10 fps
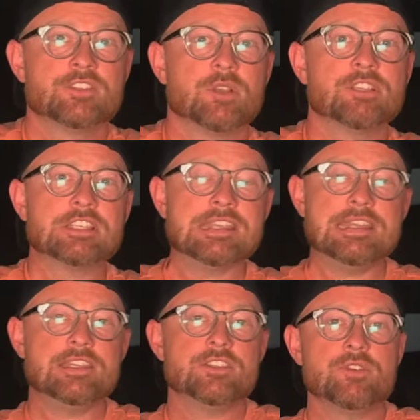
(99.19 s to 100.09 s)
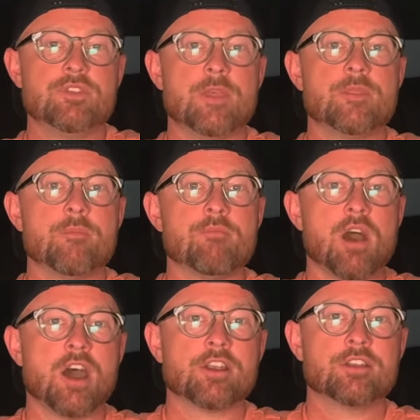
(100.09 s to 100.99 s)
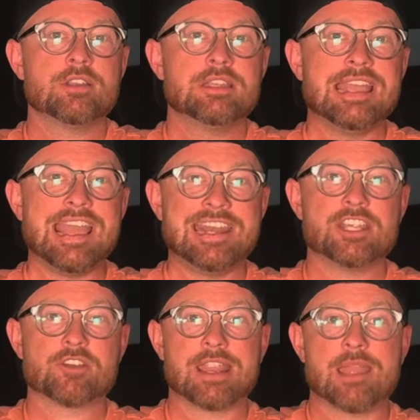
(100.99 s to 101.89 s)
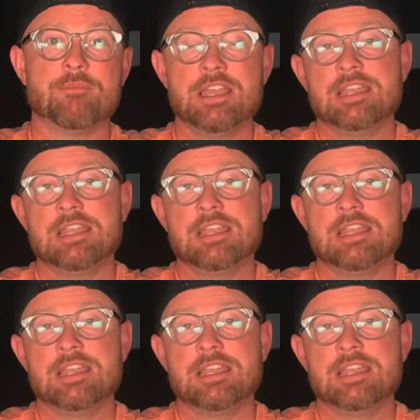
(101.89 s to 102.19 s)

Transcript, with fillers: So let's get into then the modern Enneagram